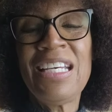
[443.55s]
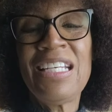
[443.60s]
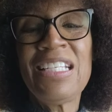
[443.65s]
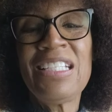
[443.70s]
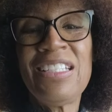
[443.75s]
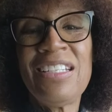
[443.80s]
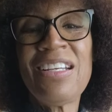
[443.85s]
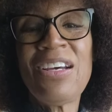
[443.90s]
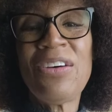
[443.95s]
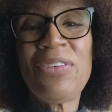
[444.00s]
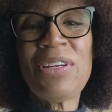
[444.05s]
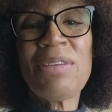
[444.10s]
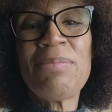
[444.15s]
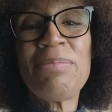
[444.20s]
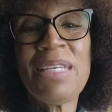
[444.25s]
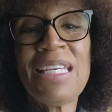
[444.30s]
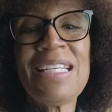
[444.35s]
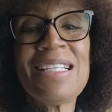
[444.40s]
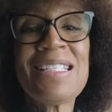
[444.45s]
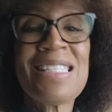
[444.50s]
You know what I
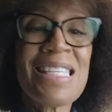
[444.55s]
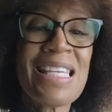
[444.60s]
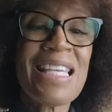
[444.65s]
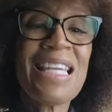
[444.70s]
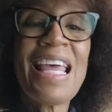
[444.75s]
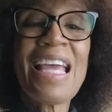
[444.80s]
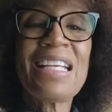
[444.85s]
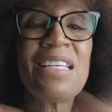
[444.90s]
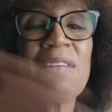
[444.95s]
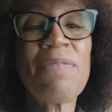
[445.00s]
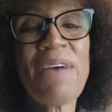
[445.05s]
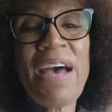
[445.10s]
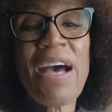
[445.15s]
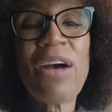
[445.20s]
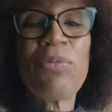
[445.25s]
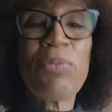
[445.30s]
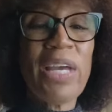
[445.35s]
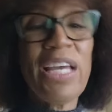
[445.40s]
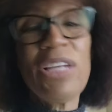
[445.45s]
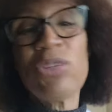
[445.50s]
mean? Selective
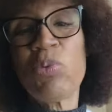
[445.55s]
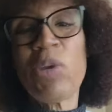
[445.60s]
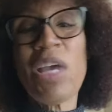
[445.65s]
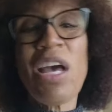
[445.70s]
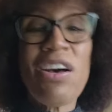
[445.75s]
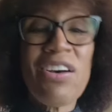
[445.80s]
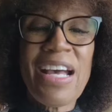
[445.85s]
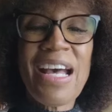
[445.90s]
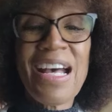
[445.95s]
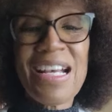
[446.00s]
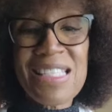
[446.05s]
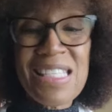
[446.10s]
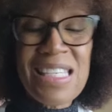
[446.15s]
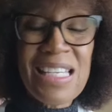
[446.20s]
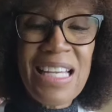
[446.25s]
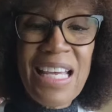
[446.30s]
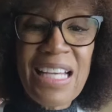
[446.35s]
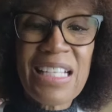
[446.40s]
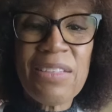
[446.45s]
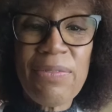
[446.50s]
outrage. We all got
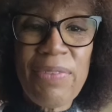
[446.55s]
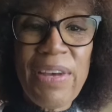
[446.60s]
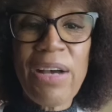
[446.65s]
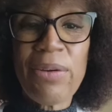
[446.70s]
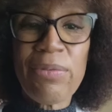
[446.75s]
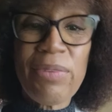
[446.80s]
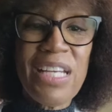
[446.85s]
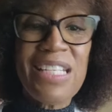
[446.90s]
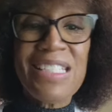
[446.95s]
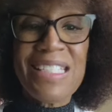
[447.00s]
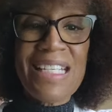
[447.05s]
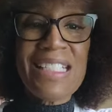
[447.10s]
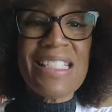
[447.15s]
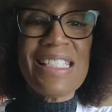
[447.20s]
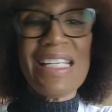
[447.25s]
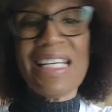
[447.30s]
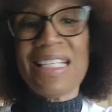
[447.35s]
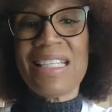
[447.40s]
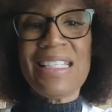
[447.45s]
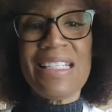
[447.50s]
selective outrage. There's
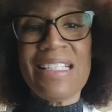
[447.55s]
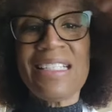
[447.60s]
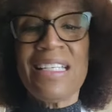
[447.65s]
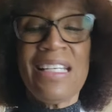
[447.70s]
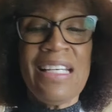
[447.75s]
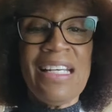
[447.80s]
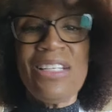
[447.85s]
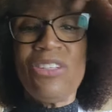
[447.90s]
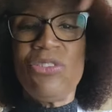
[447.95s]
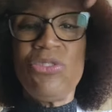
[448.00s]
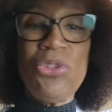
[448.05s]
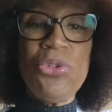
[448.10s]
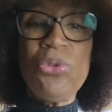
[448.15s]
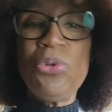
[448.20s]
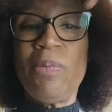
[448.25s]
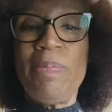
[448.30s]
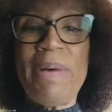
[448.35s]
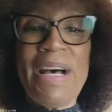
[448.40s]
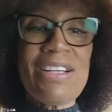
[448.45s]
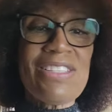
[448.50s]
nothing
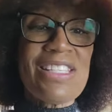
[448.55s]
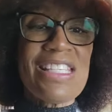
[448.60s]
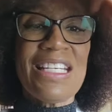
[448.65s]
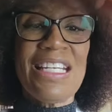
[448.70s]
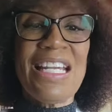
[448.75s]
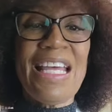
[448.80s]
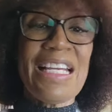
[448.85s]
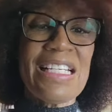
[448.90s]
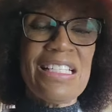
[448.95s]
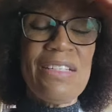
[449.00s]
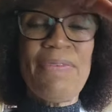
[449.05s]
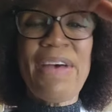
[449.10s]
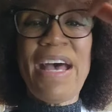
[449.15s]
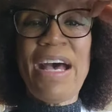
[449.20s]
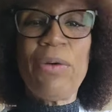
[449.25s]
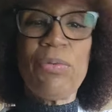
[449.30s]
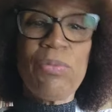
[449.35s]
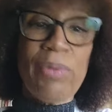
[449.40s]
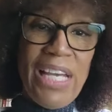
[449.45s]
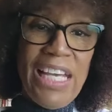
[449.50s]
new about selective
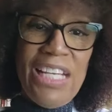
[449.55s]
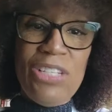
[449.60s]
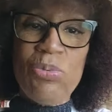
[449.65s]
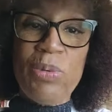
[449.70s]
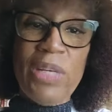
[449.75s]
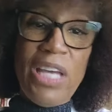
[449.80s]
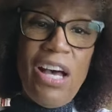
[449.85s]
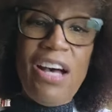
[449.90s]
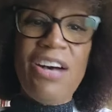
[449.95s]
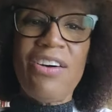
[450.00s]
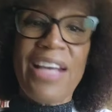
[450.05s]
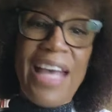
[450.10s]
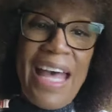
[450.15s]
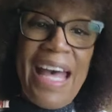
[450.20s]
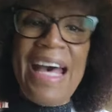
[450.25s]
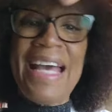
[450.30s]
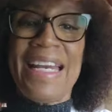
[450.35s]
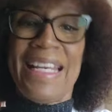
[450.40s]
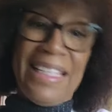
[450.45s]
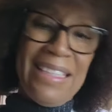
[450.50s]
outrage. We all
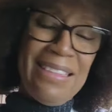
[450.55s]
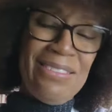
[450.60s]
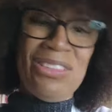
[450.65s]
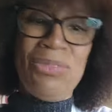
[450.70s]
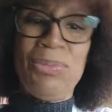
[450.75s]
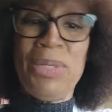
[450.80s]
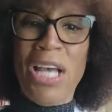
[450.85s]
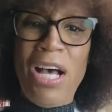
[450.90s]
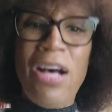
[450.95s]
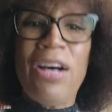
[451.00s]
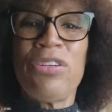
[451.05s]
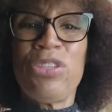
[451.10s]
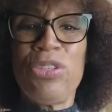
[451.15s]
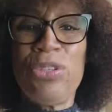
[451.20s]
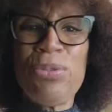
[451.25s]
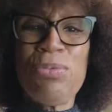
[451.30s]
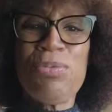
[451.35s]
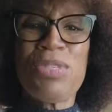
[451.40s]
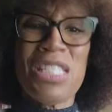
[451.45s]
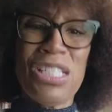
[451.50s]
got it. We all
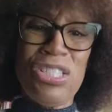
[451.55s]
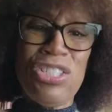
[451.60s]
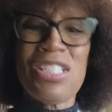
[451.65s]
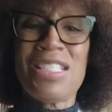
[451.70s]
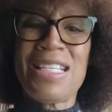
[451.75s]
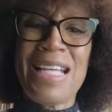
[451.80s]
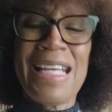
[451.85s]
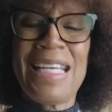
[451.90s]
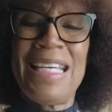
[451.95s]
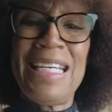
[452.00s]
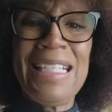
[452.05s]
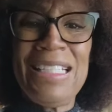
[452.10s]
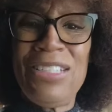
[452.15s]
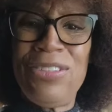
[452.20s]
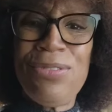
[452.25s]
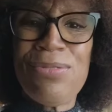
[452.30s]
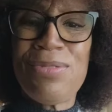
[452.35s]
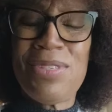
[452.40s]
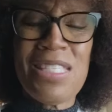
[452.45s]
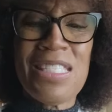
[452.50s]
use it just like he
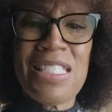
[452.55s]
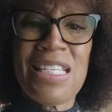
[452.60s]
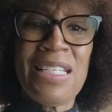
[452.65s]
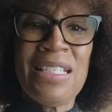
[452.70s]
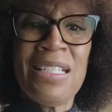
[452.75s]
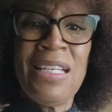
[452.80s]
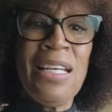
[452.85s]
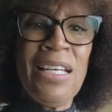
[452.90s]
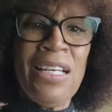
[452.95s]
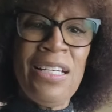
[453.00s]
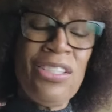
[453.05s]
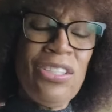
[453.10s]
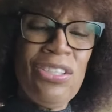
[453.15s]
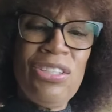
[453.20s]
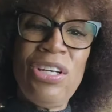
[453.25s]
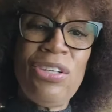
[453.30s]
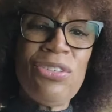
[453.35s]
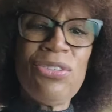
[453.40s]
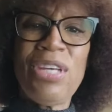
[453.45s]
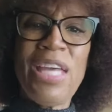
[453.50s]
uses it. You
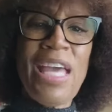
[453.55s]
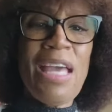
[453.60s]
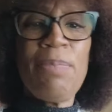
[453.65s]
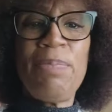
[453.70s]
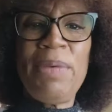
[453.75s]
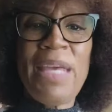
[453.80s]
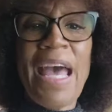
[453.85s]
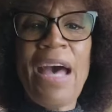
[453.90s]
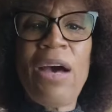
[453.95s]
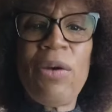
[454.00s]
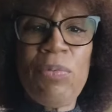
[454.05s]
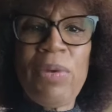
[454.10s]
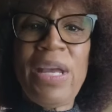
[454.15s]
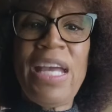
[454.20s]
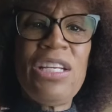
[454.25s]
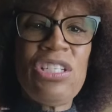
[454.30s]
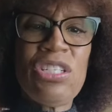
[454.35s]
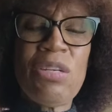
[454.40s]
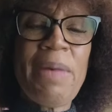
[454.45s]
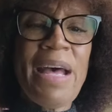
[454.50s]
know, you can't be
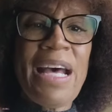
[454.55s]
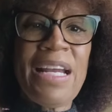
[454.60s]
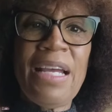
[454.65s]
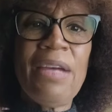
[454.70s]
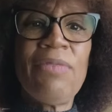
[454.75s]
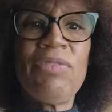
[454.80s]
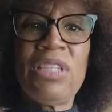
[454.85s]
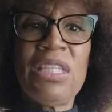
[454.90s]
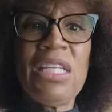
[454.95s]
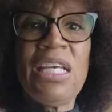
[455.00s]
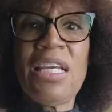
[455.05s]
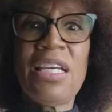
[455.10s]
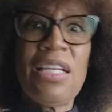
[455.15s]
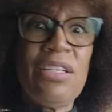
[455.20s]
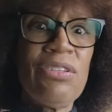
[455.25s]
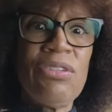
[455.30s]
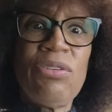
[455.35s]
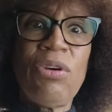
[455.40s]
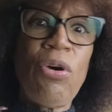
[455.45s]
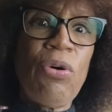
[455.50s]
outraged about everything
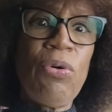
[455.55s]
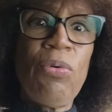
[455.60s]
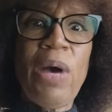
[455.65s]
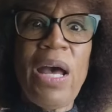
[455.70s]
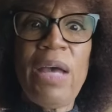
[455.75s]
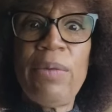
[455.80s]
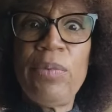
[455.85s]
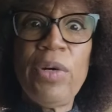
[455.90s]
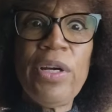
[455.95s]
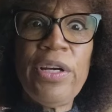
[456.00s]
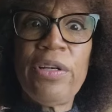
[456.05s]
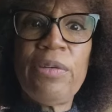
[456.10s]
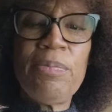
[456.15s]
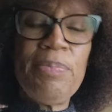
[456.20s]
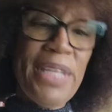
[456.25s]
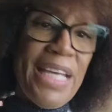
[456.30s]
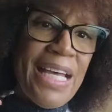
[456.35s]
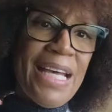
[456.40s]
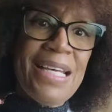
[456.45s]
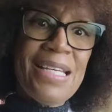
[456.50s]
in the whole wide world
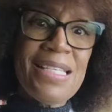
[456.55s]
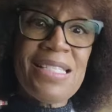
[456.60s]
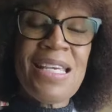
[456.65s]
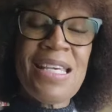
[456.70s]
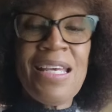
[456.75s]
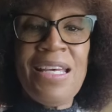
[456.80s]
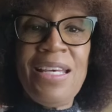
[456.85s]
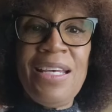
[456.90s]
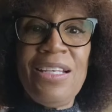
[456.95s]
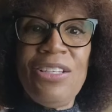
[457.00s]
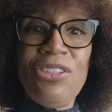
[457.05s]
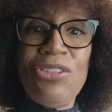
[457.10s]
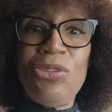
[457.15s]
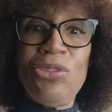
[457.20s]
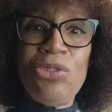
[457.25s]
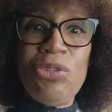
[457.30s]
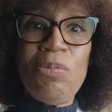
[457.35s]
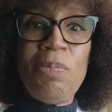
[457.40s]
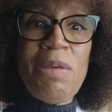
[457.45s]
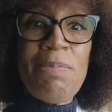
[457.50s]
because
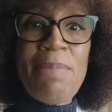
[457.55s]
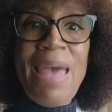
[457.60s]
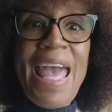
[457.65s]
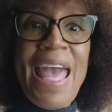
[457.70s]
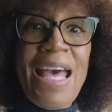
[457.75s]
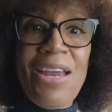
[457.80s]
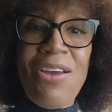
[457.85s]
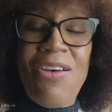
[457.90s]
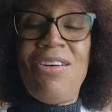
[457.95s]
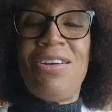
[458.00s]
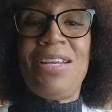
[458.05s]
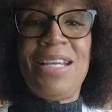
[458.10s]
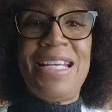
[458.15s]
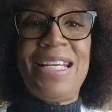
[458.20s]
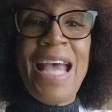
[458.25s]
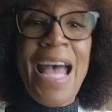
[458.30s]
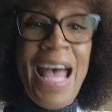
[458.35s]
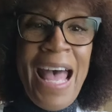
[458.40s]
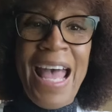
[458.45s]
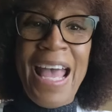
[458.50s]
you'd be mad all the
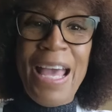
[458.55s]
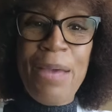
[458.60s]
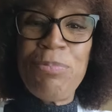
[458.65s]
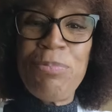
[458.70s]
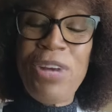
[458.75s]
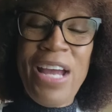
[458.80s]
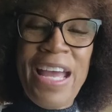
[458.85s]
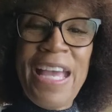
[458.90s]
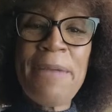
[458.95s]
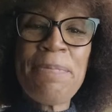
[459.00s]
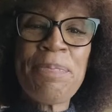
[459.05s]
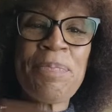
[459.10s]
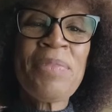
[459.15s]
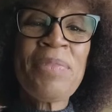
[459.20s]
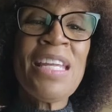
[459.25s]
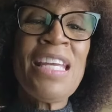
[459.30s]
time, right?